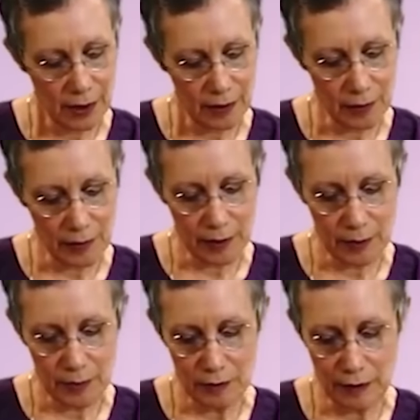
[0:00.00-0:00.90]
I'm going to
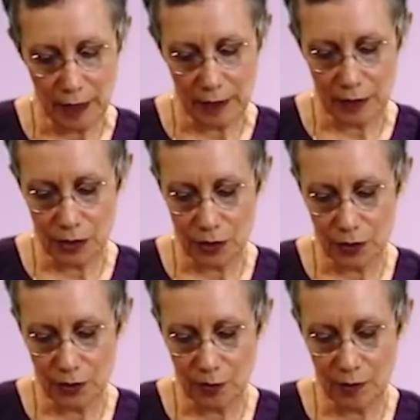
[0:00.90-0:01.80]
move on and show
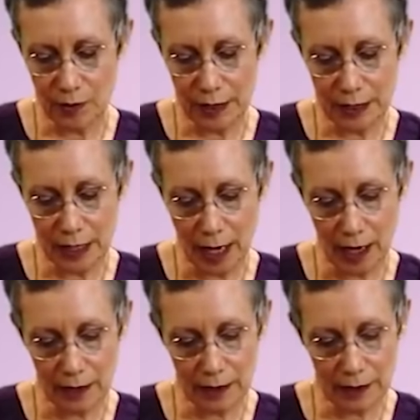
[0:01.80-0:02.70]
you
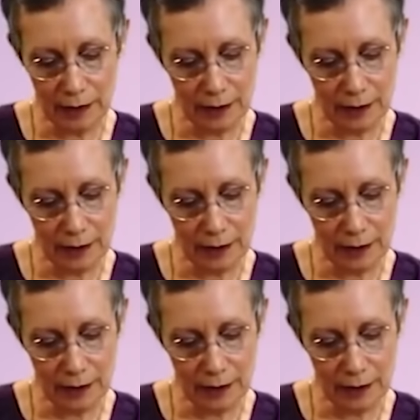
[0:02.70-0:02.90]
0.10,